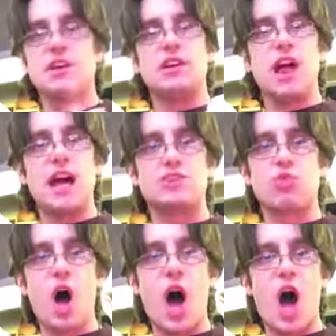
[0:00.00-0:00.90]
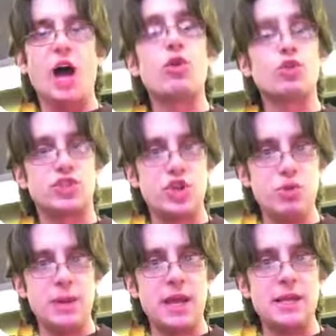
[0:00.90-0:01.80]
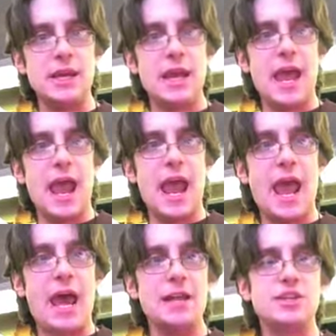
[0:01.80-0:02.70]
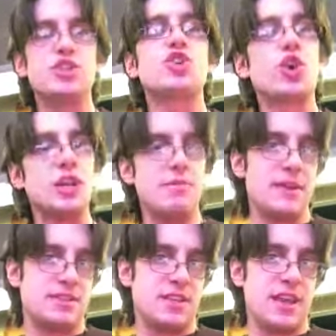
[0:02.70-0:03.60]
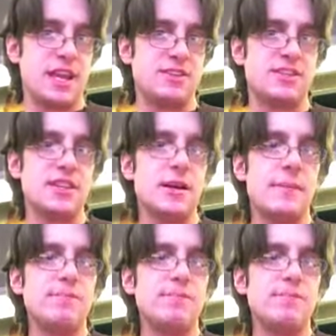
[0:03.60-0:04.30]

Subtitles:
glass rod or tubing and turning them into things.